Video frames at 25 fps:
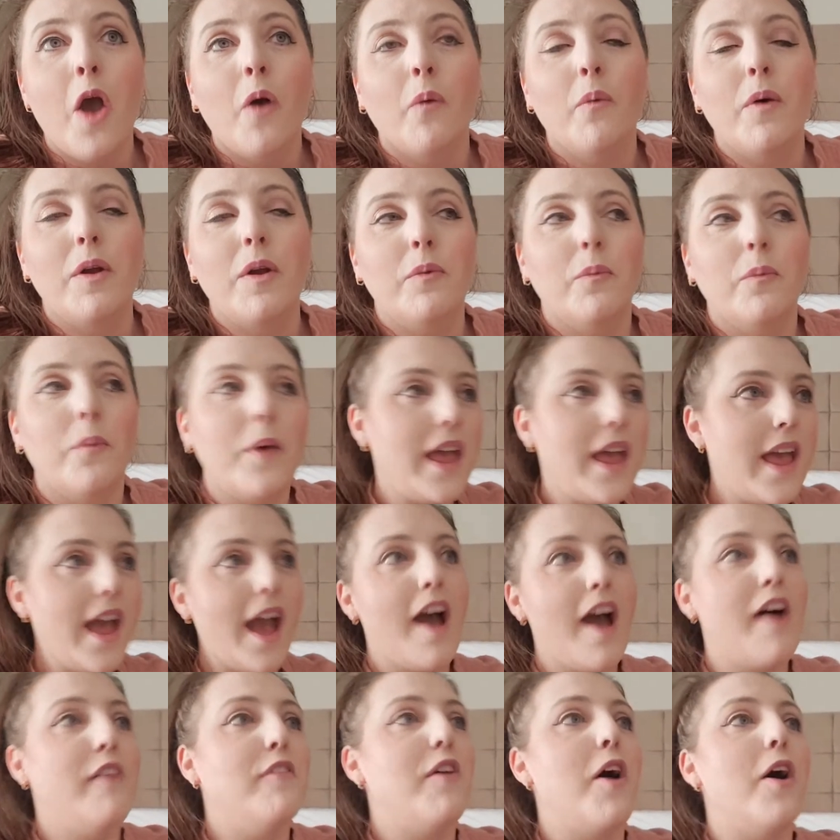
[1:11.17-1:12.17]
when we
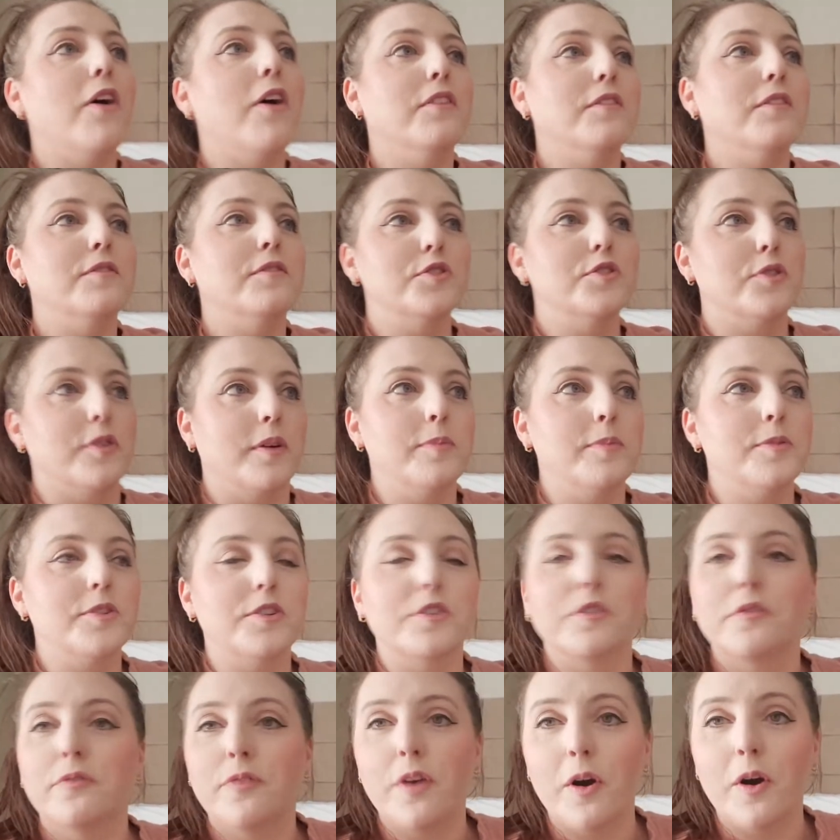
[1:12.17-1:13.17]
have all of scripture
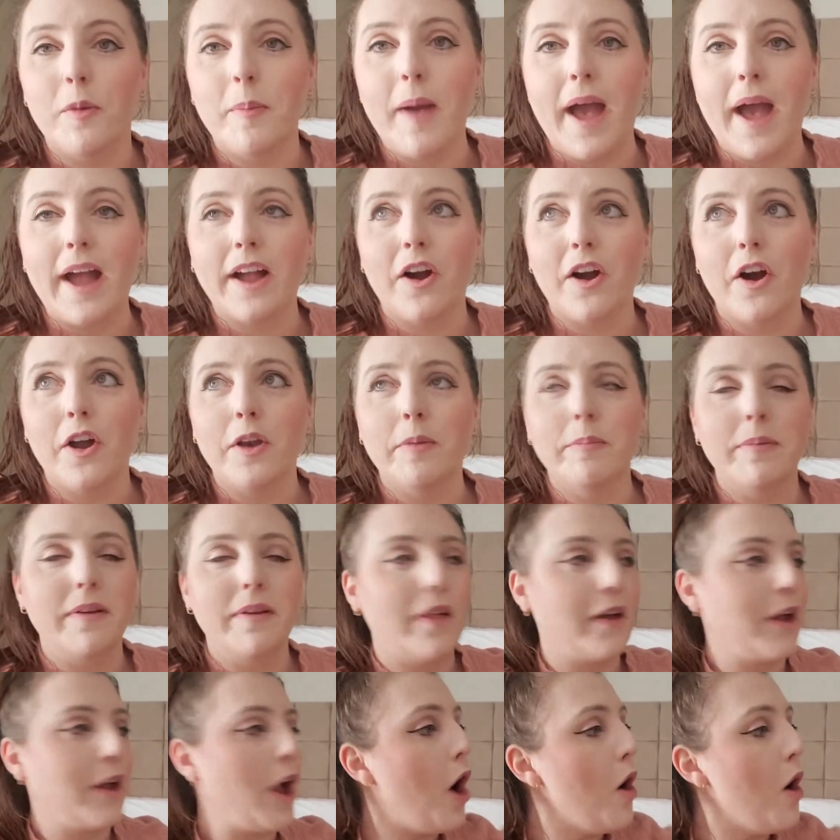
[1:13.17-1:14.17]
to fall back on and be
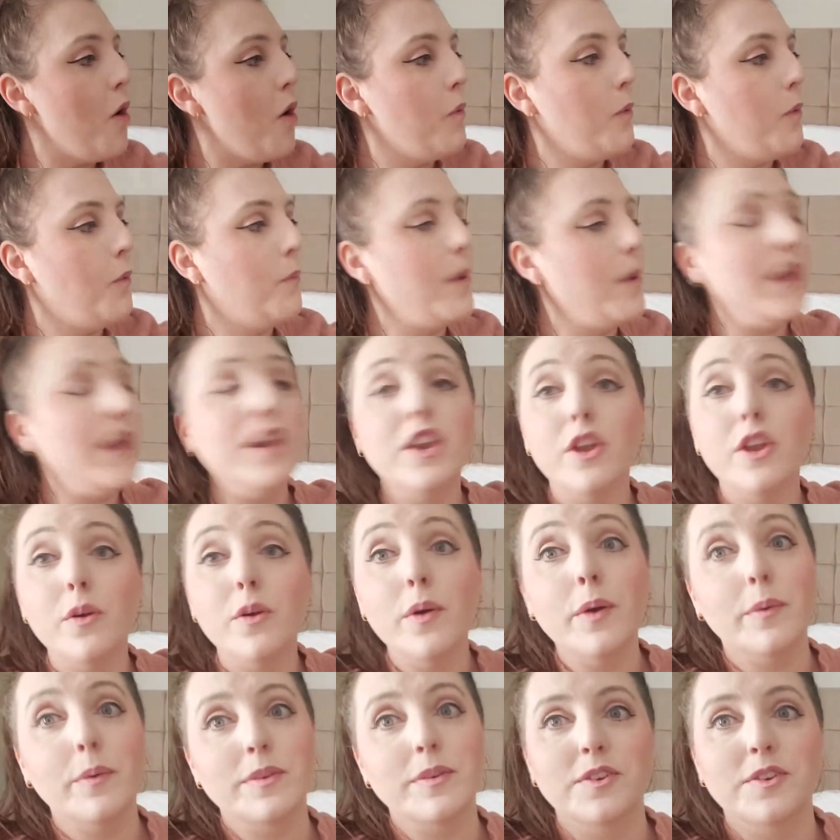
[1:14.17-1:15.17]
like, oh, well, we knew
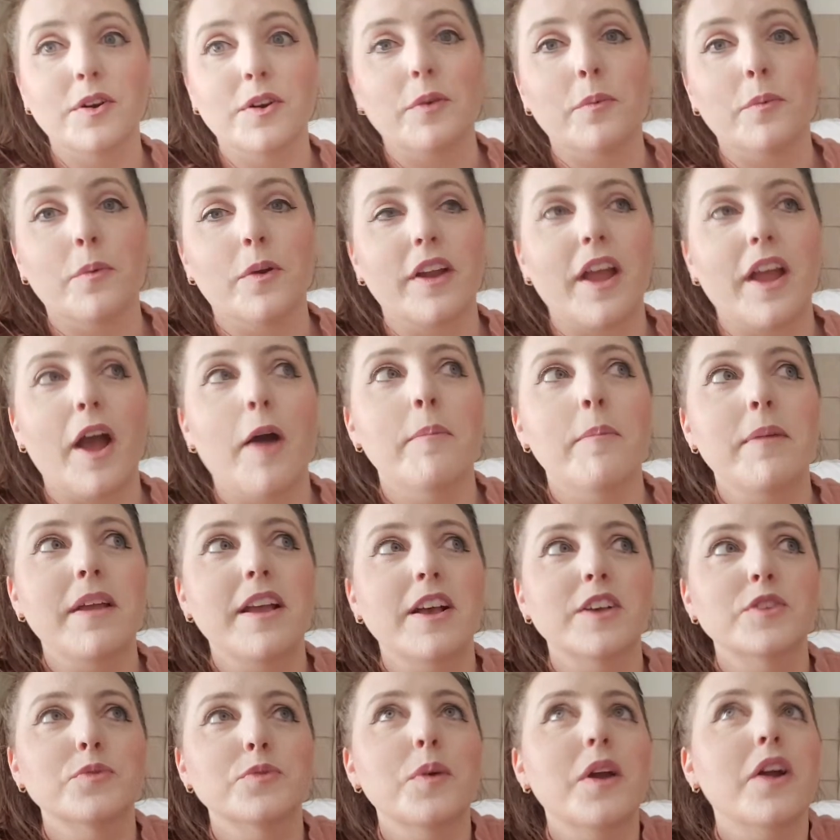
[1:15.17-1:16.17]
it was going to work out
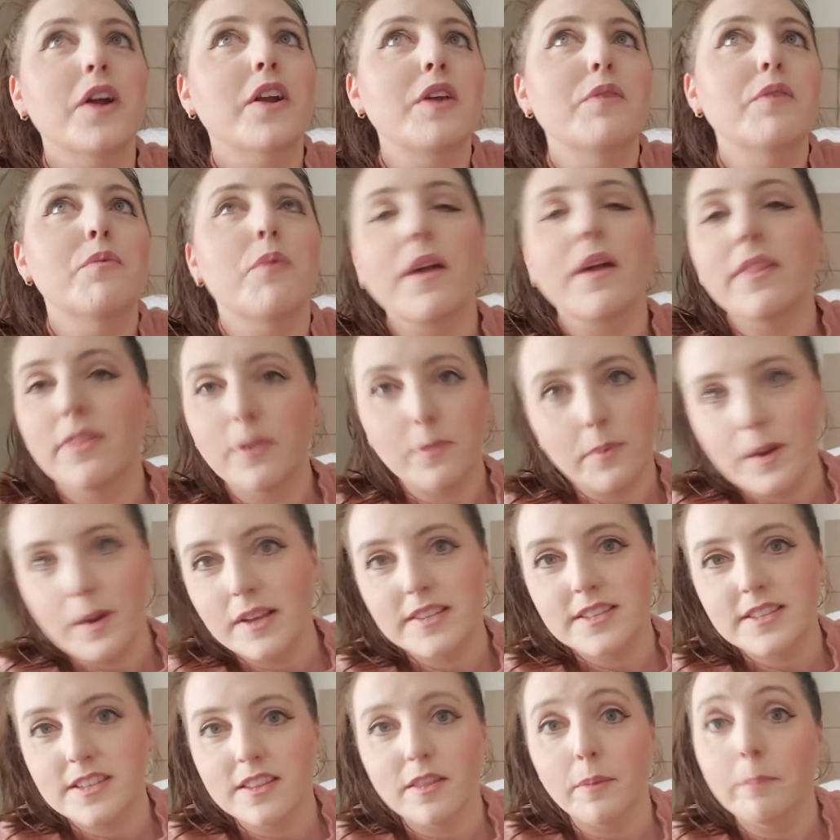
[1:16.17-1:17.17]
because we already read the
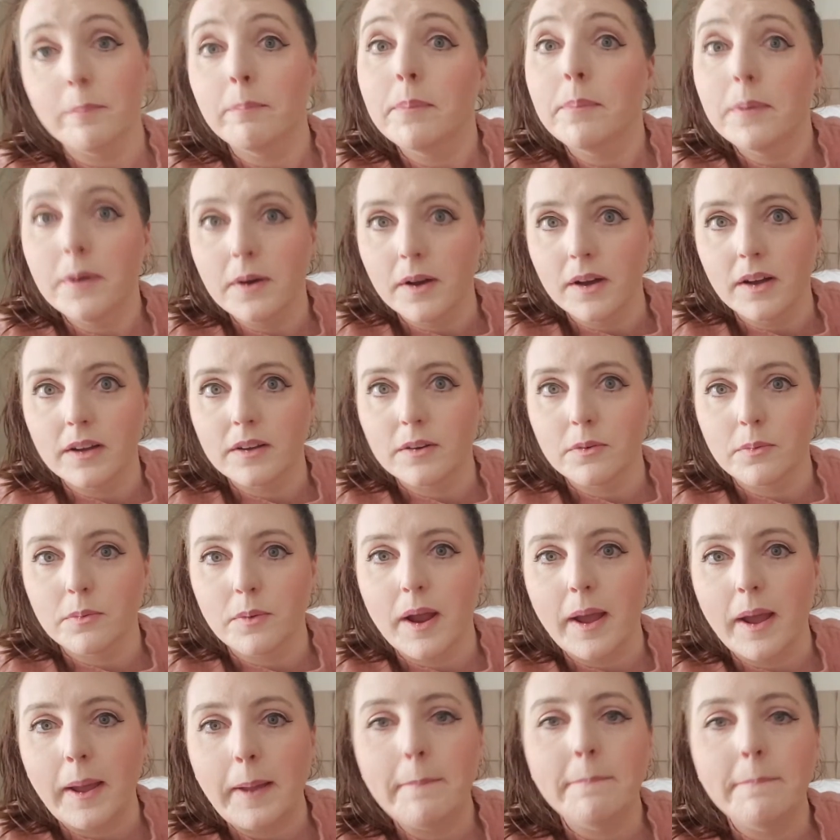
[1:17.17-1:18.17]
rest of the book,
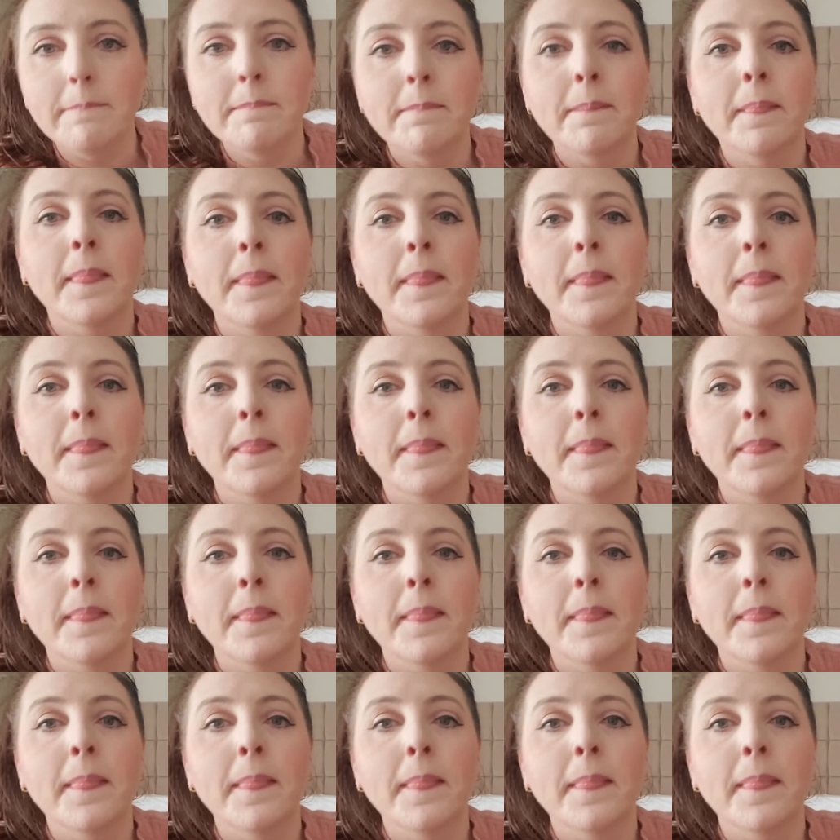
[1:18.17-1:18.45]
right?